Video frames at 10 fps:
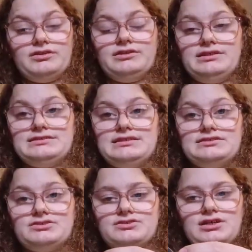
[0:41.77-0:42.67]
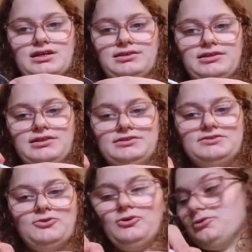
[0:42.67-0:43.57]
These scissors got a little
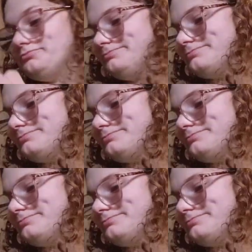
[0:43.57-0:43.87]
dull